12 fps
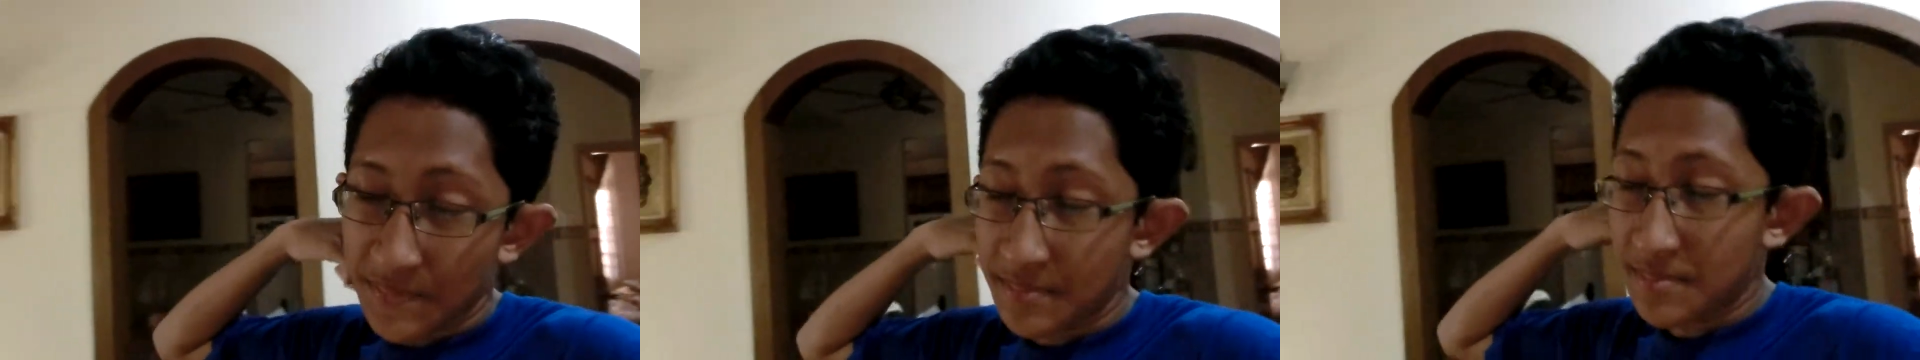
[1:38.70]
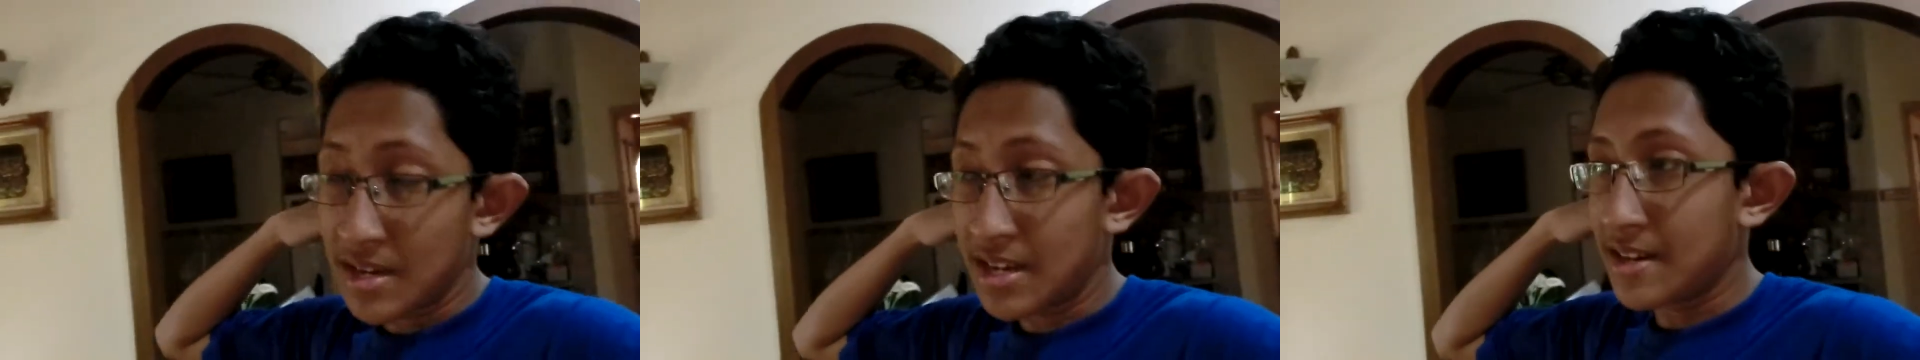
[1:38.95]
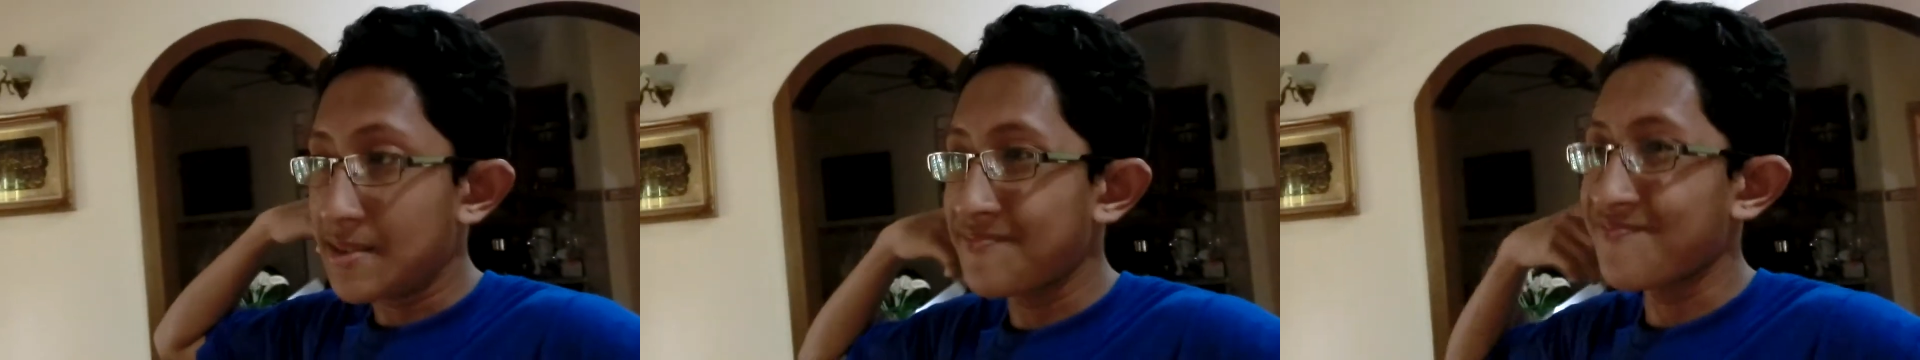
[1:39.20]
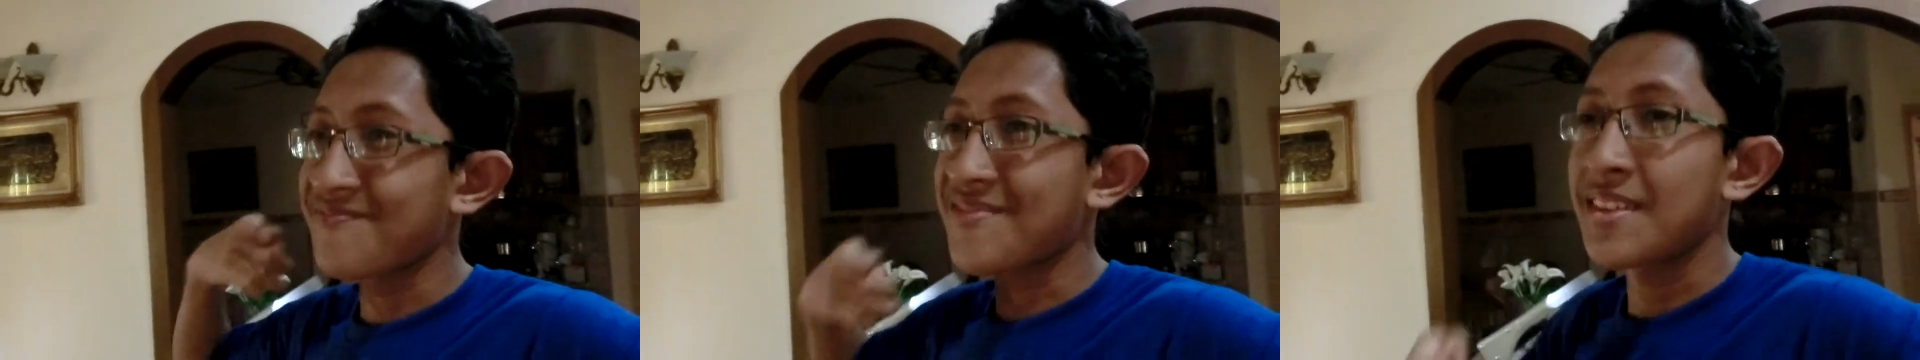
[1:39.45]
but
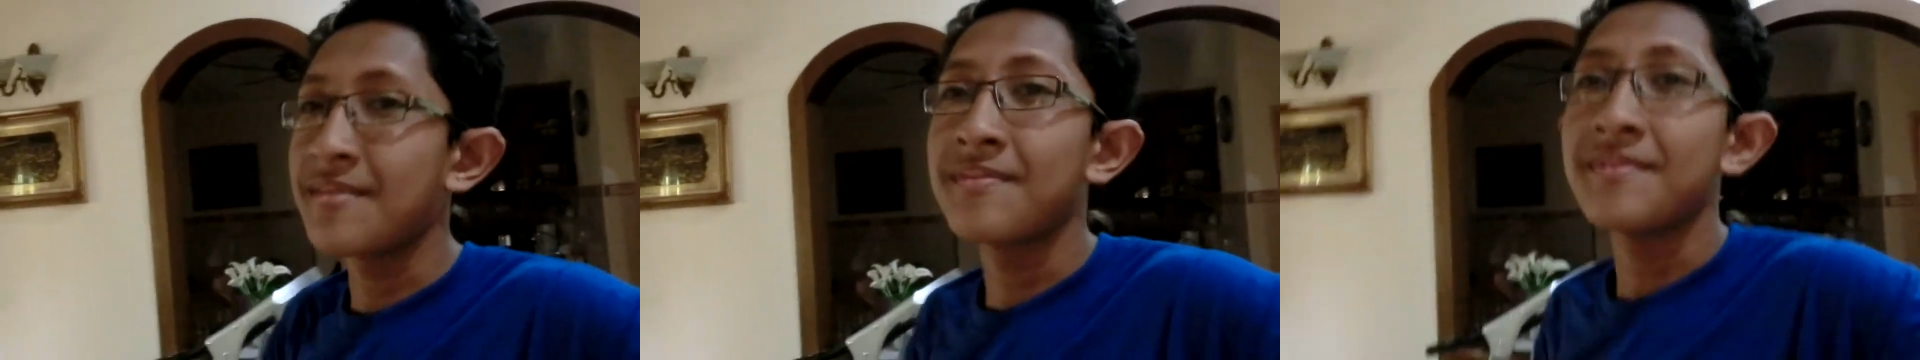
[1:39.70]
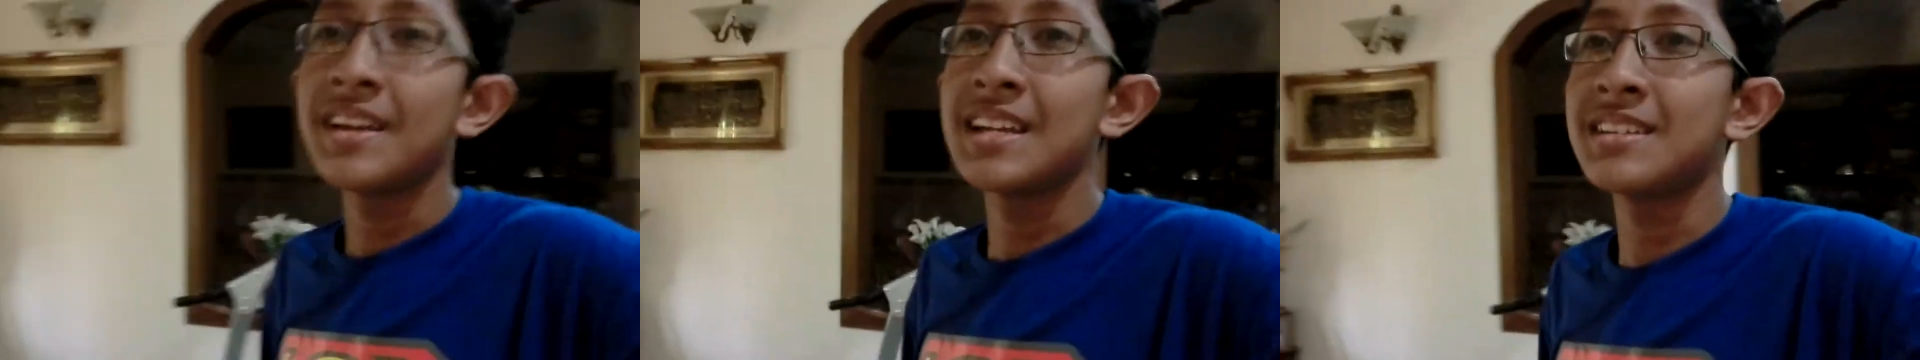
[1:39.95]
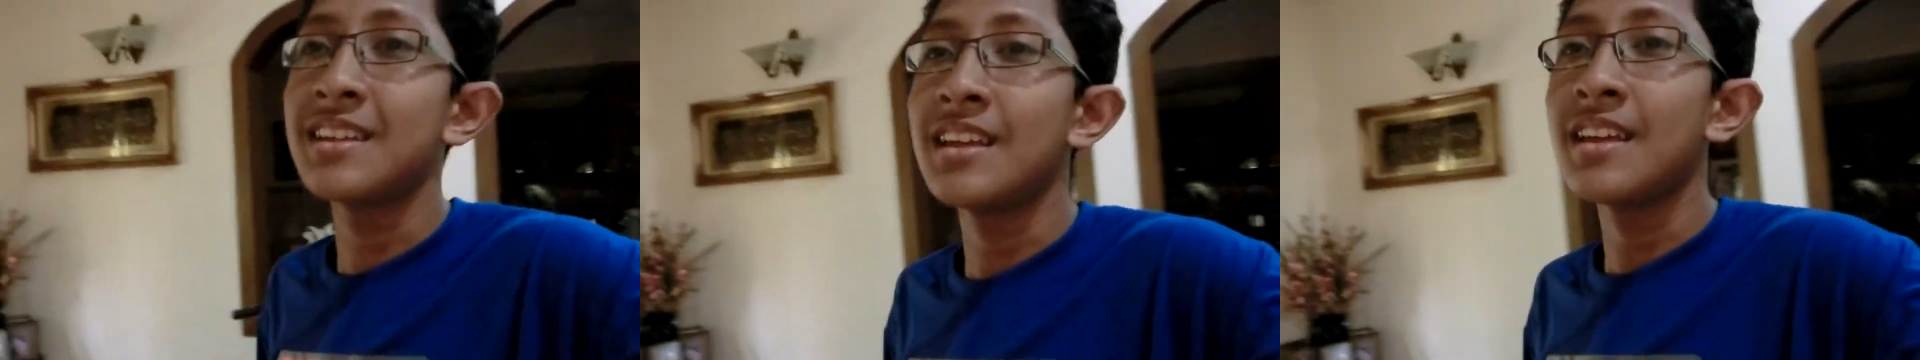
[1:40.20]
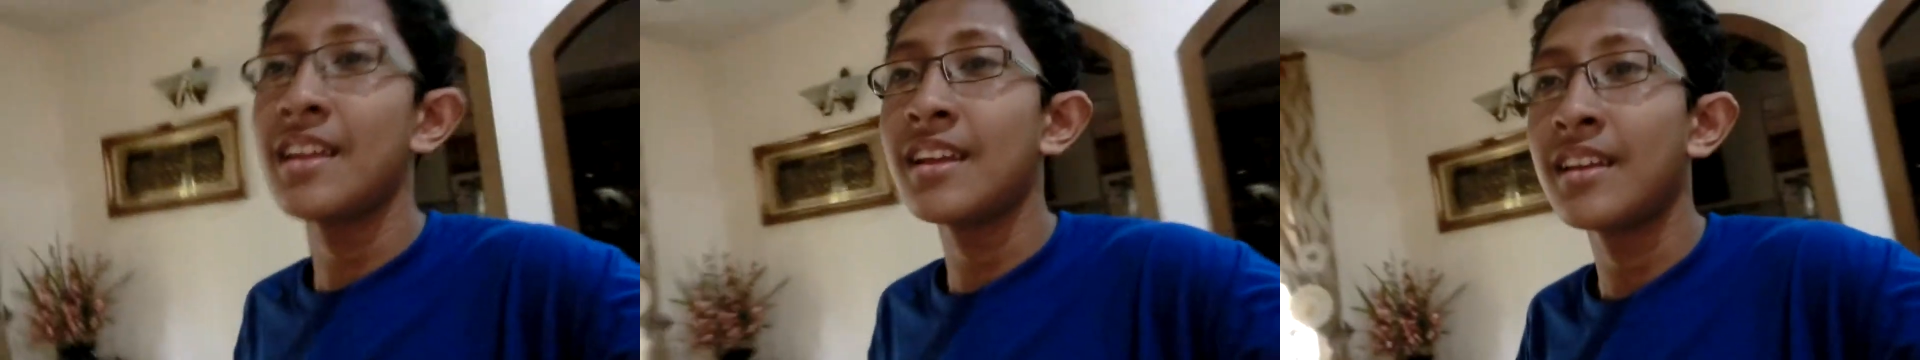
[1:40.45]
uh,
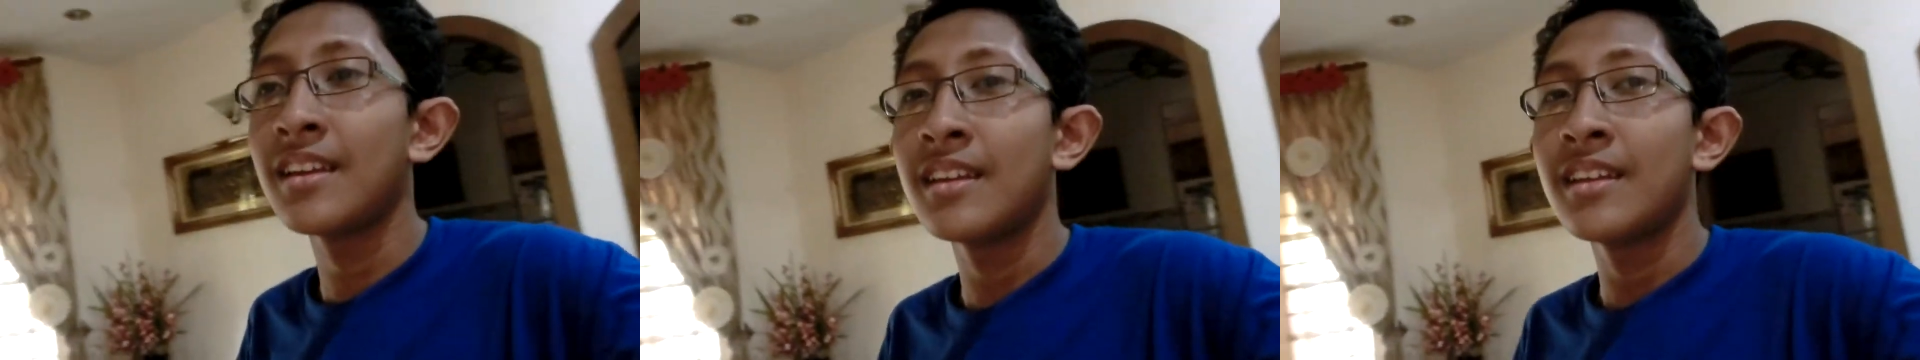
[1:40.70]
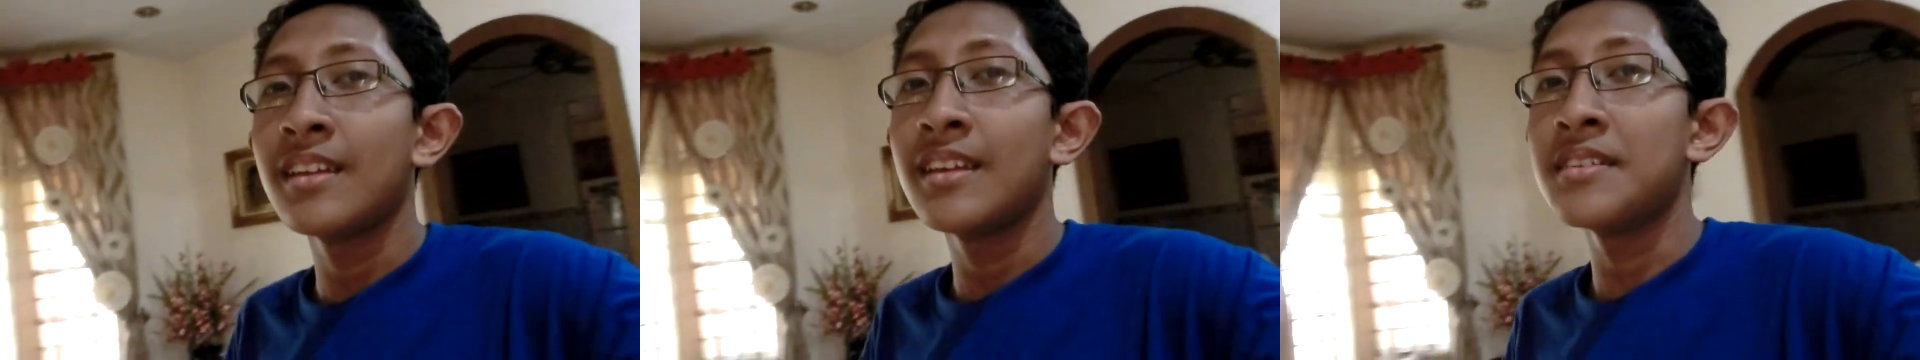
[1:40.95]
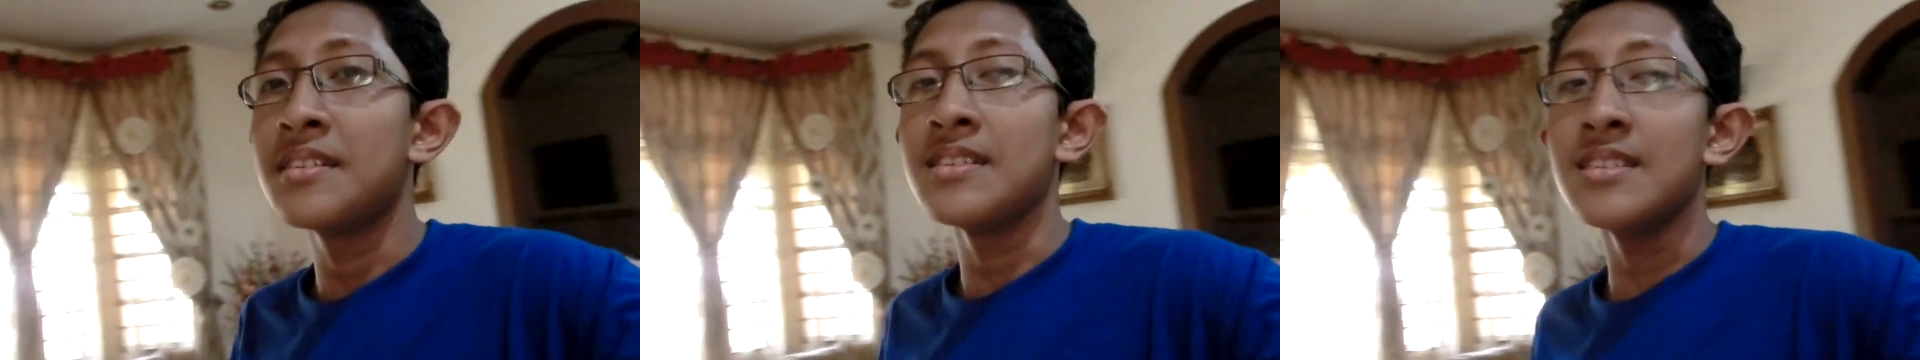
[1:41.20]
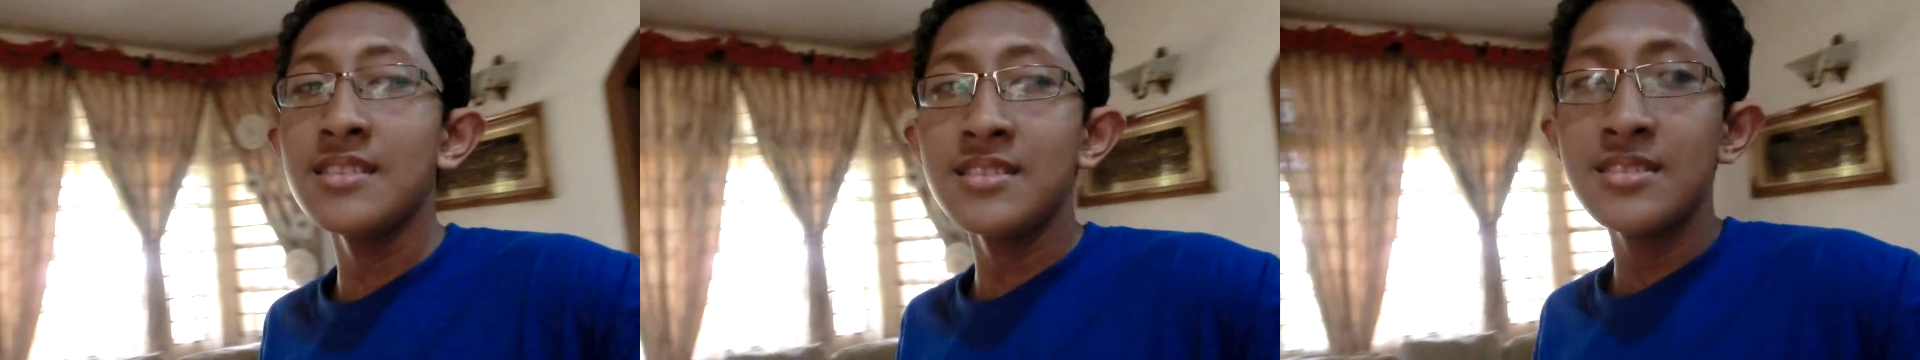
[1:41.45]
actually
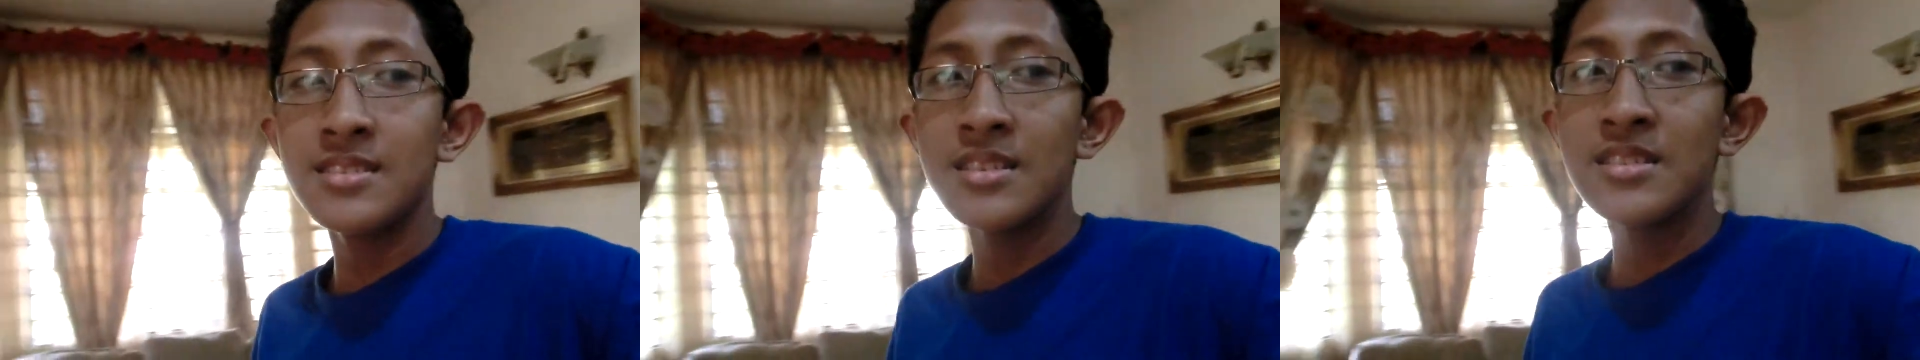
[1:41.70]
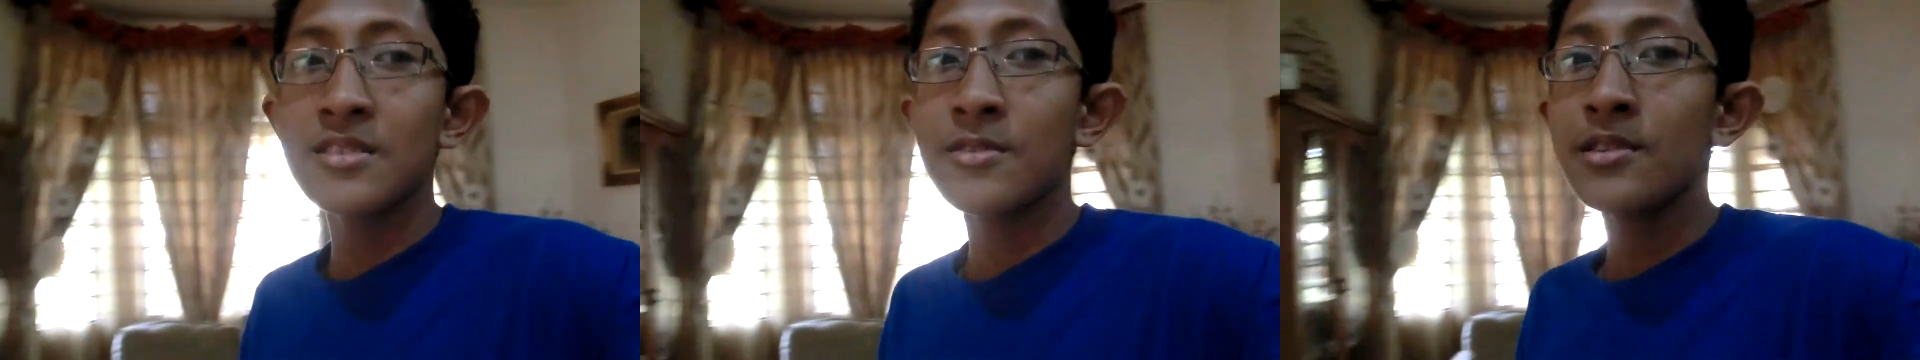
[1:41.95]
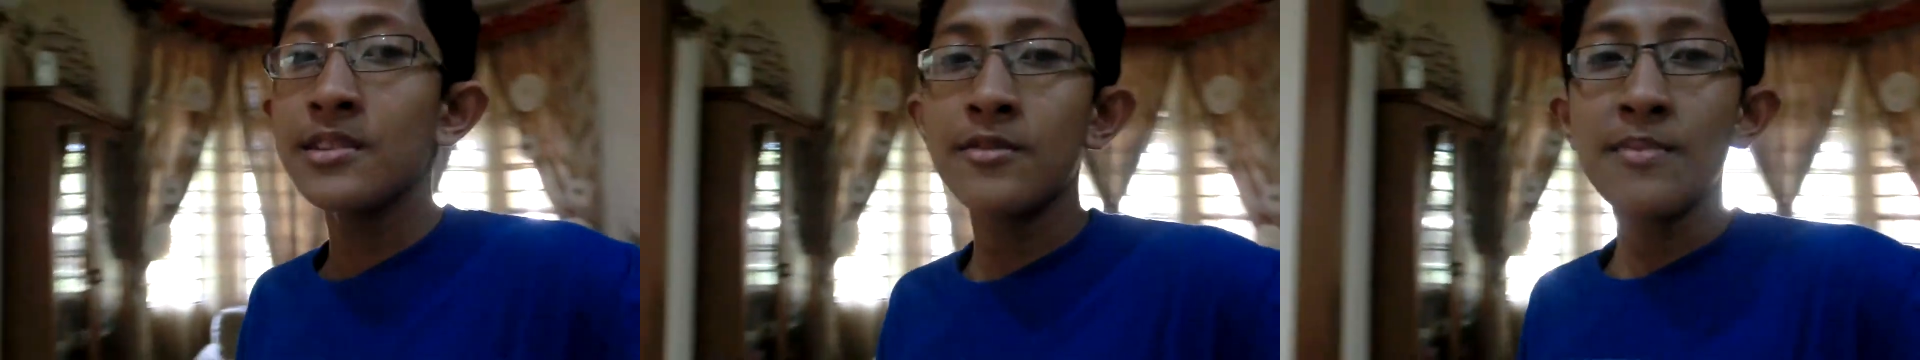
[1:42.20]
it, it's according to